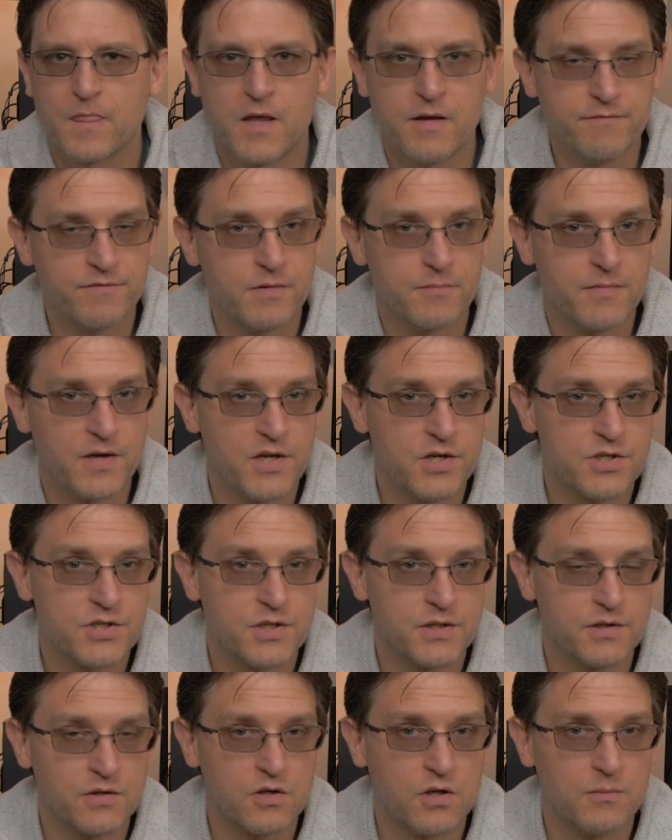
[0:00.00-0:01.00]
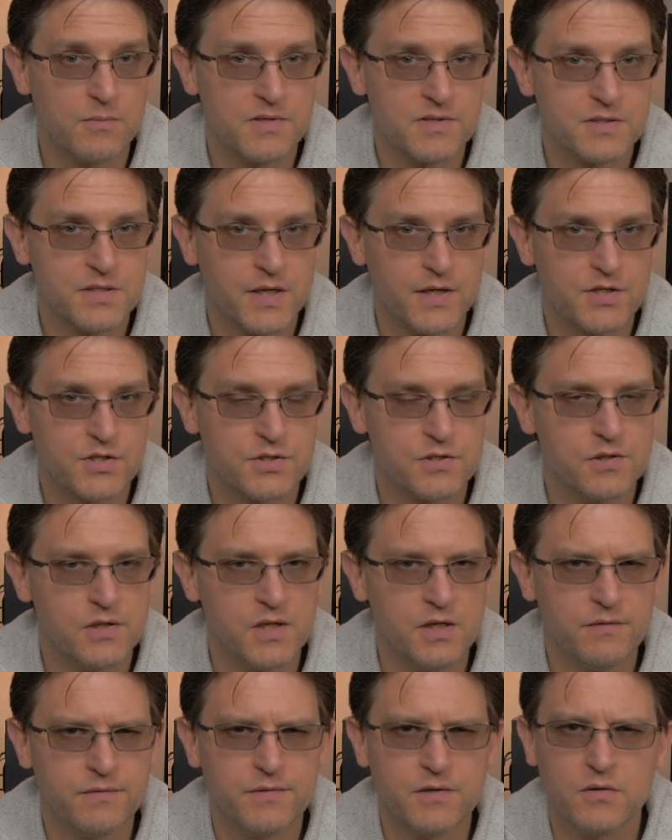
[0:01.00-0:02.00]
information in the comment section
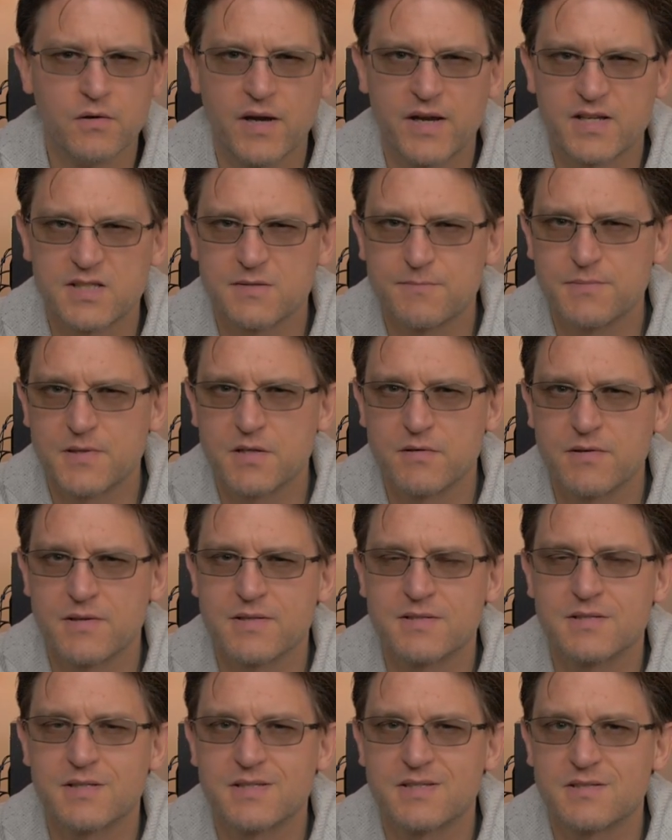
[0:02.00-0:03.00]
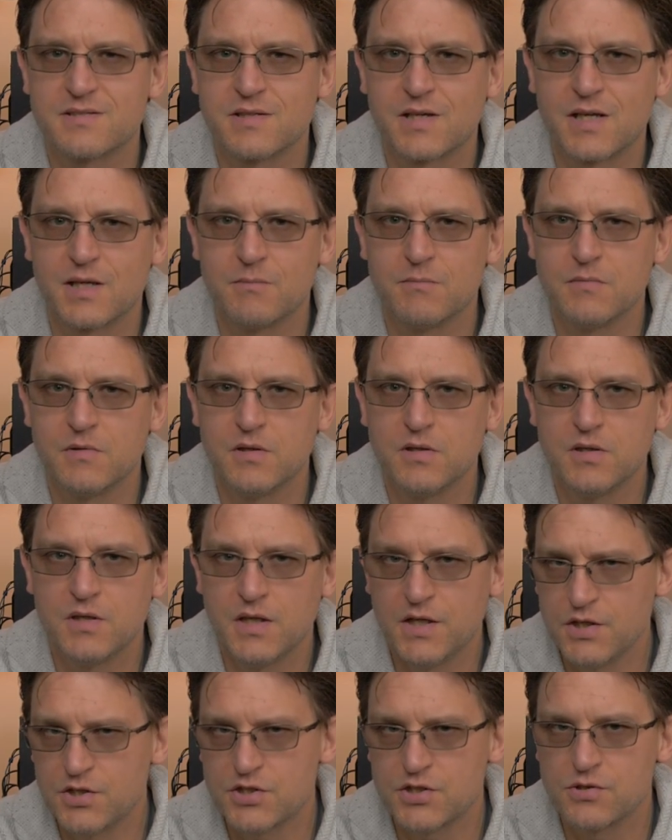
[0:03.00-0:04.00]
if you experience the same
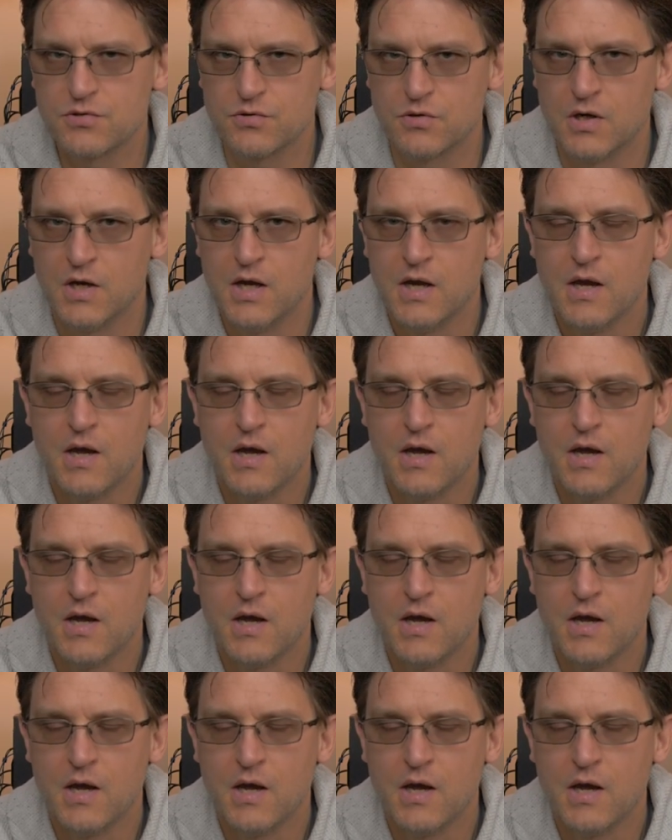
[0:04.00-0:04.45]
issue.